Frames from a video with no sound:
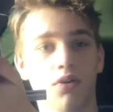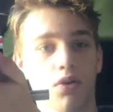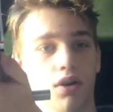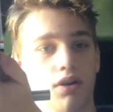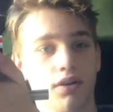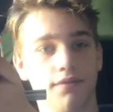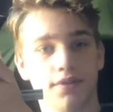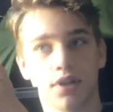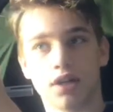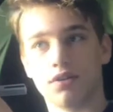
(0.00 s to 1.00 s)
Or if
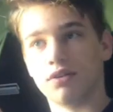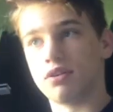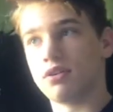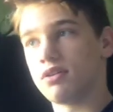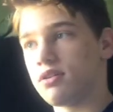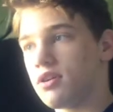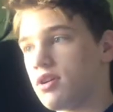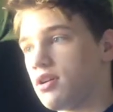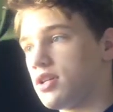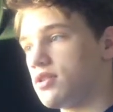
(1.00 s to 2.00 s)
you don't
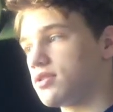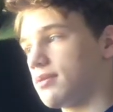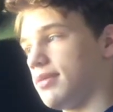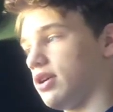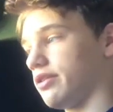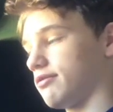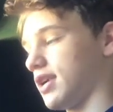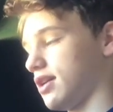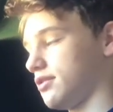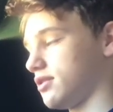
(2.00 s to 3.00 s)
use up all the
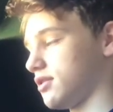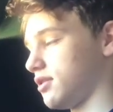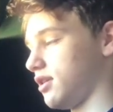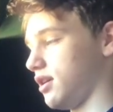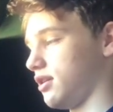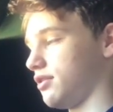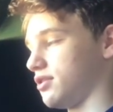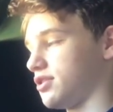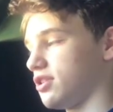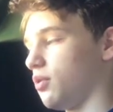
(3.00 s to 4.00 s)
rounds uh, and
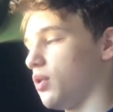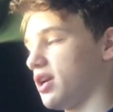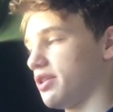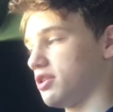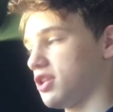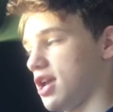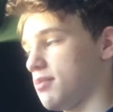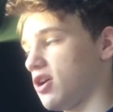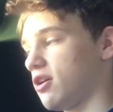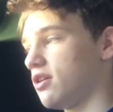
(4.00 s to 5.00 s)
there's still one in the
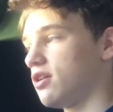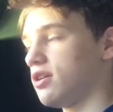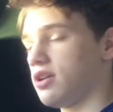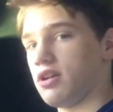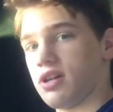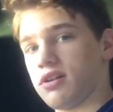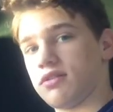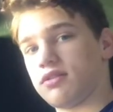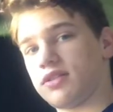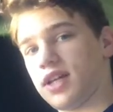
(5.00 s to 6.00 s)
chamber, you
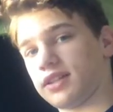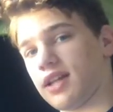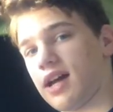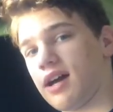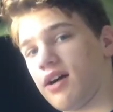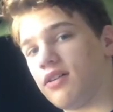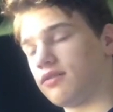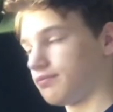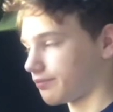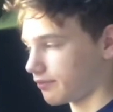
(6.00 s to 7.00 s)
can take that out,
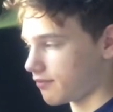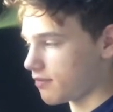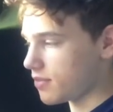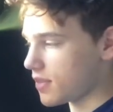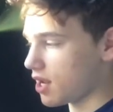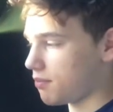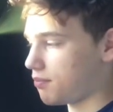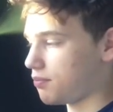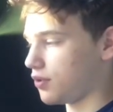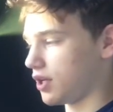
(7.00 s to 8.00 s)

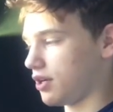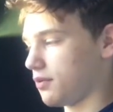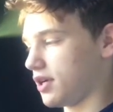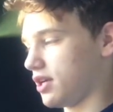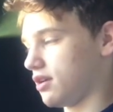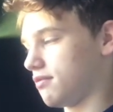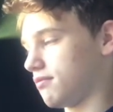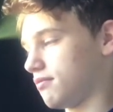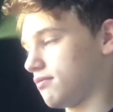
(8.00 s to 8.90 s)
put a new one in,